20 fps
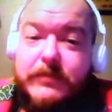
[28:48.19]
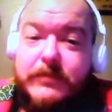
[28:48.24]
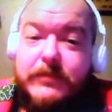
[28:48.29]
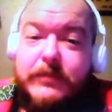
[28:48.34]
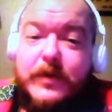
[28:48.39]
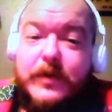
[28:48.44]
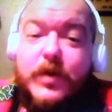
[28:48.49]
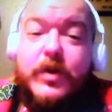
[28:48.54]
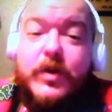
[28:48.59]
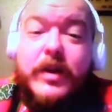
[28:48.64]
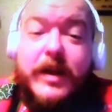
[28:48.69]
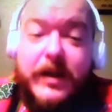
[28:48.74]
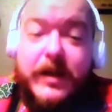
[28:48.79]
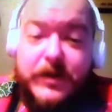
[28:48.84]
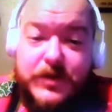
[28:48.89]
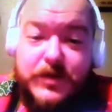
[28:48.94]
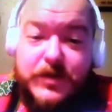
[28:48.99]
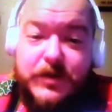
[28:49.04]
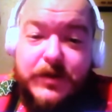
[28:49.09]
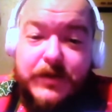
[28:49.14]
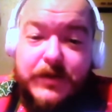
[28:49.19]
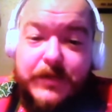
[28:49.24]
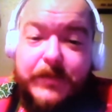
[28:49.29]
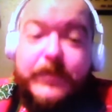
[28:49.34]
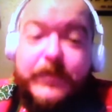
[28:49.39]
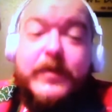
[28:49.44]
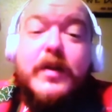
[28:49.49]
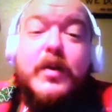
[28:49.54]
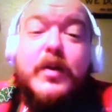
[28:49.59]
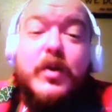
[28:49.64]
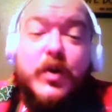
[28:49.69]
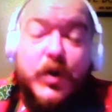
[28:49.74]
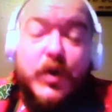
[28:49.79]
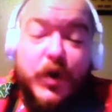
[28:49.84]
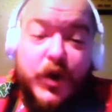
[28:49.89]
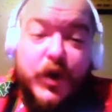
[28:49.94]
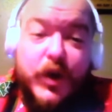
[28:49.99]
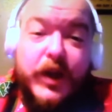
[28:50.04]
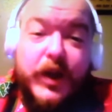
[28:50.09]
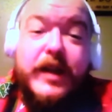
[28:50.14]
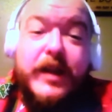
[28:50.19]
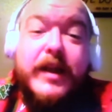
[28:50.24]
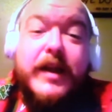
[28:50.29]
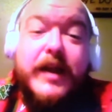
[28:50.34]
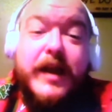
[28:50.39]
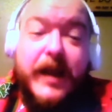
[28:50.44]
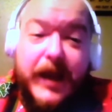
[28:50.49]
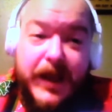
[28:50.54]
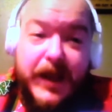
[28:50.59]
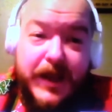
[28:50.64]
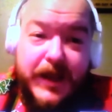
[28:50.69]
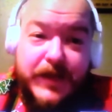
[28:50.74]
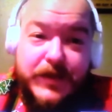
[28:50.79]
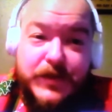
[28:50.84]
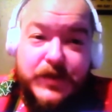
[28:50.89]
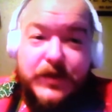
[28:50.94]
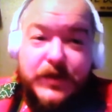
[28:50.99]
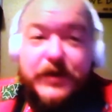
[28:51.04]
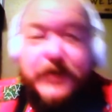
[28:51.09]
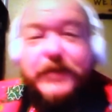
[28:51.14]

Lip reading: Good answer. Good answer.